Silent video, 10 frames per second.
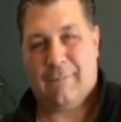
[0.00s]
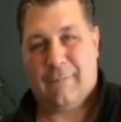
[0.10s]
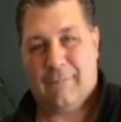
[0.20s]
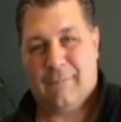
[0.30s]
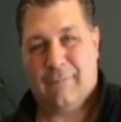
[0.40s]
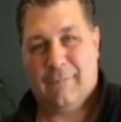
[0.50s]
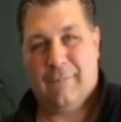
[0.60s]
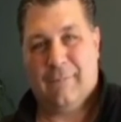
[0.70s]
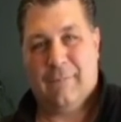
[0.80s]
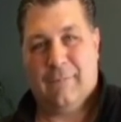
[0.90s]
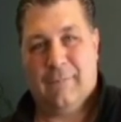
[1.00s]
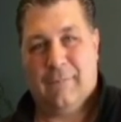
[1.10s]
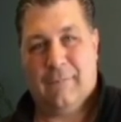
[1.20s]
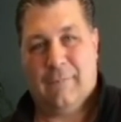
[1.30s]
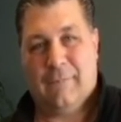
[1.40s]

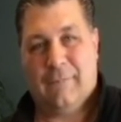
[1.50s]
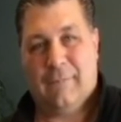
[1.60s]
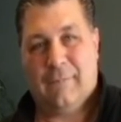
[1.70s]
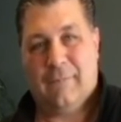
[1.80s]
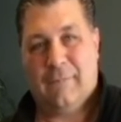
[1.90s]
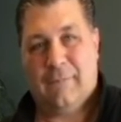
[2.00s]
No words are spoken by the person on screen.